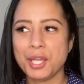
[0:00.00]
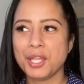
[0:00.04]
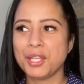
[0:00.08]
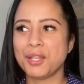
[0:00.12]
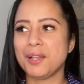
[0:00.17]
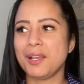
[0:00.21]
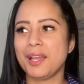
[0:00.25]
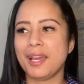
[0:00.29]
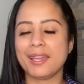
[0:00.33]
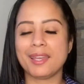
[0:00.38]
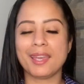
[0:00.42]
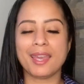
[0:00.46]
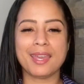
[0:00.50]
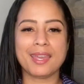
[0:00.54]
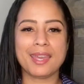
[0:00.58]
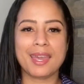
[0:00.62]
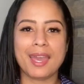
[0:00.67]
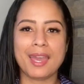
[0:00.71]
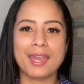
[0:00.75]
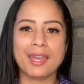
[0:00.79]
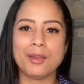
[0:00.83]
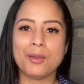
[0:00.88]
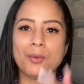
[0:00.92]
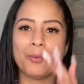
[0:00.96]
You're like,
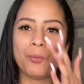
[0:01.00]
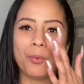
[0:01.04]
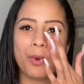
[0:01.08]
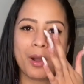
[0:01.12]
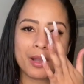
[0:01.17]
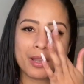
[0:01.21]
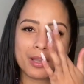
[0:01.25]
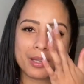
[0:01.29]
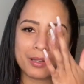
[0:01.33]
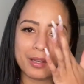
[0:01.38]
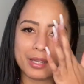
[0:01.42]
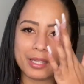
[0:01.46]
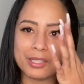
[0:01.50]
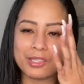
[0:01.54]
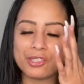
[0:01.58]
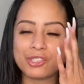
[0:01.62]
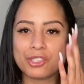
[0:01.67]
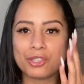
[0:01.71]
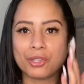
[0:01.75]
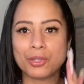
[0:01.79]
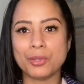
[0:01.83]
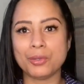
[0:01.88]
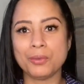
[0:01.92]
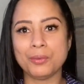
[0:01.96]
okay, what can I
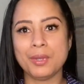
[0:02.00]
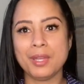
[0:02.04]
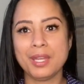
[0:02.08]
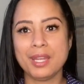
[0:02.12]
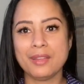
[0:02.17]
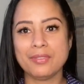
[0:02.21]
do